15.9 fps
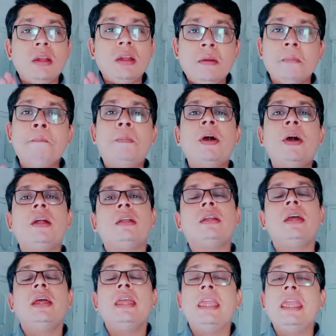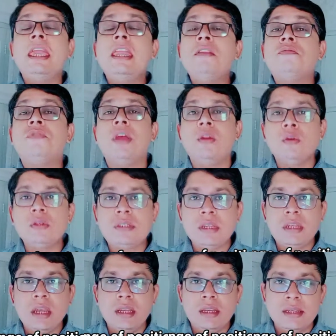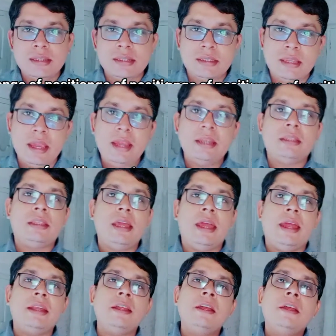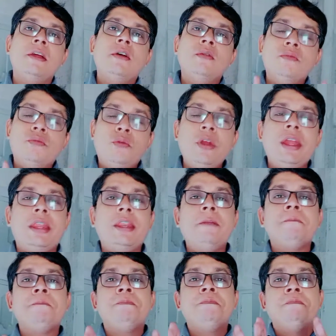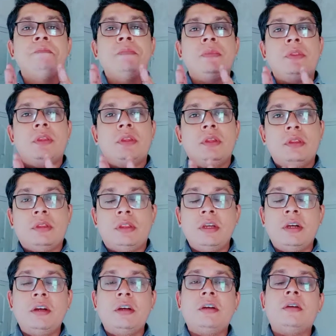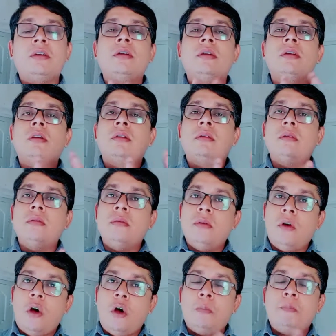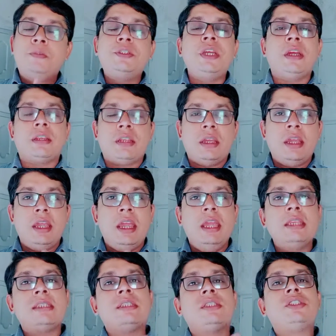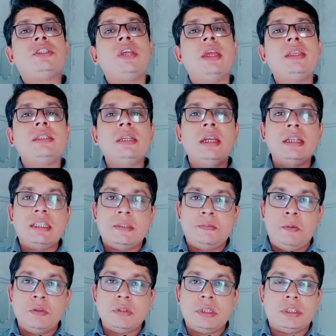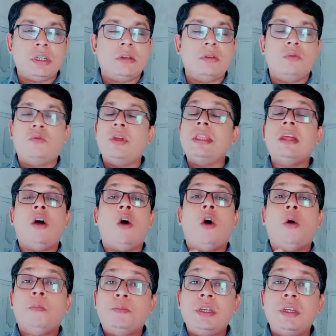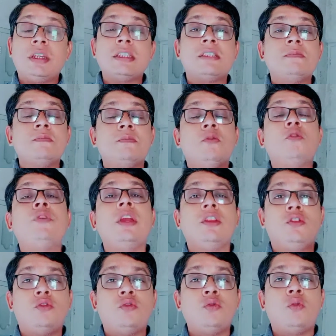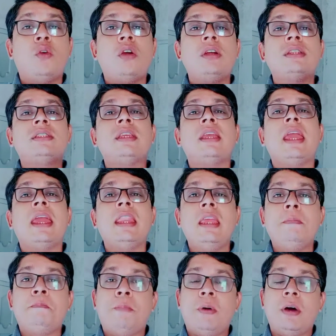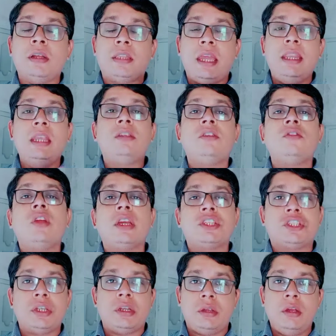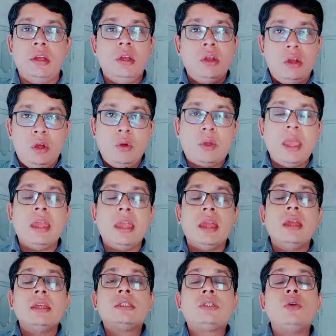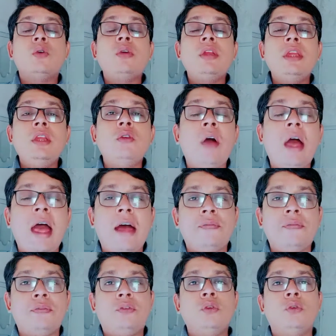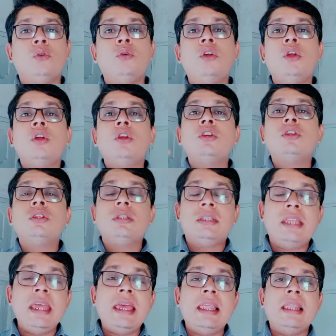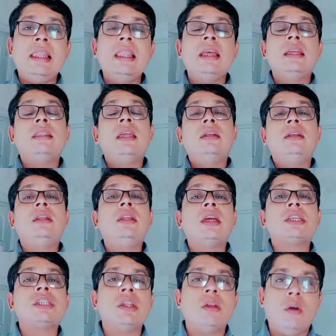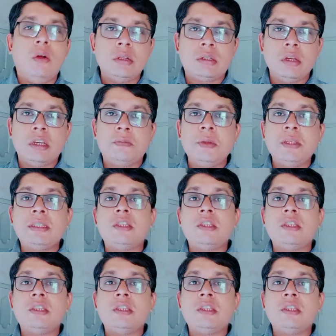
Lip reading: But in velocity it is said that when the object is changing its position, when the object is moving towards any path, any direction, okay, so you have to tell the direction also. It means